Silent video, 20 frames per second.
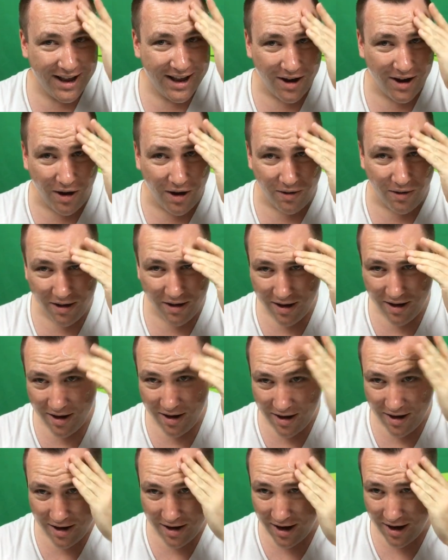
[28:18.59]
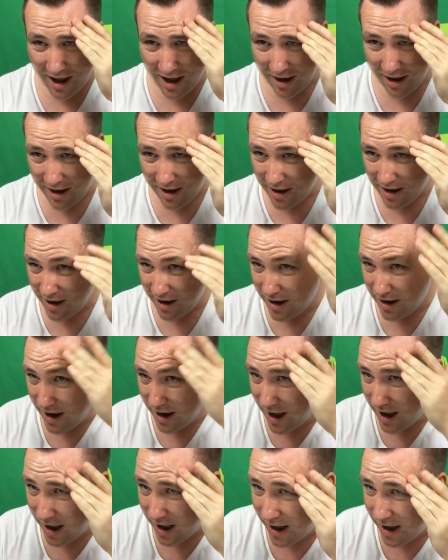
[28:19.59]
Oh, look,
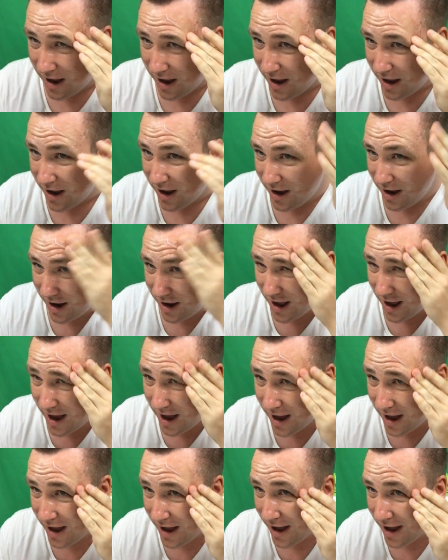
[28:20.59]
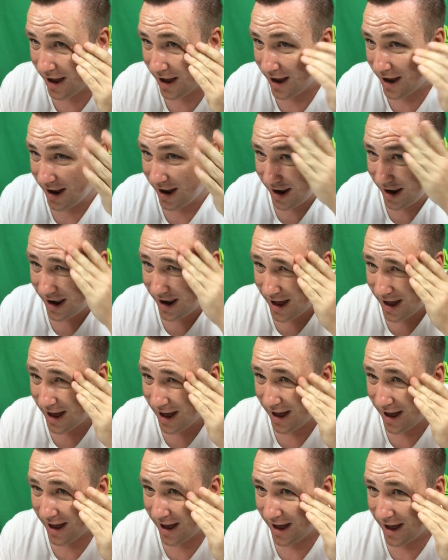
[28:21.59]
look, look, look.